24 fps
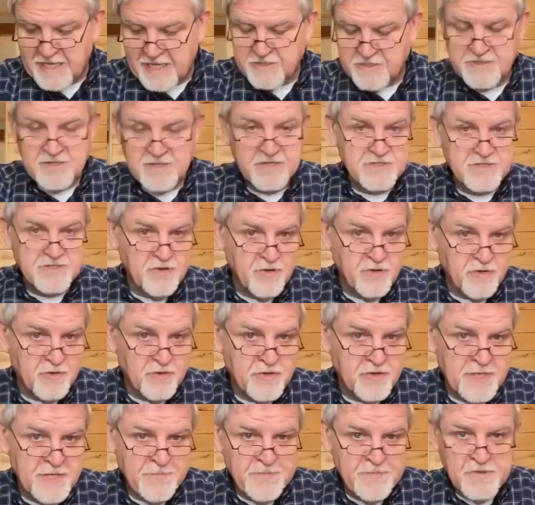There's no
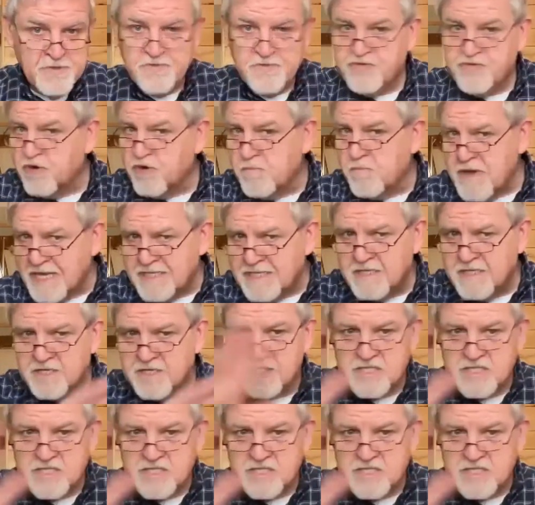tremendous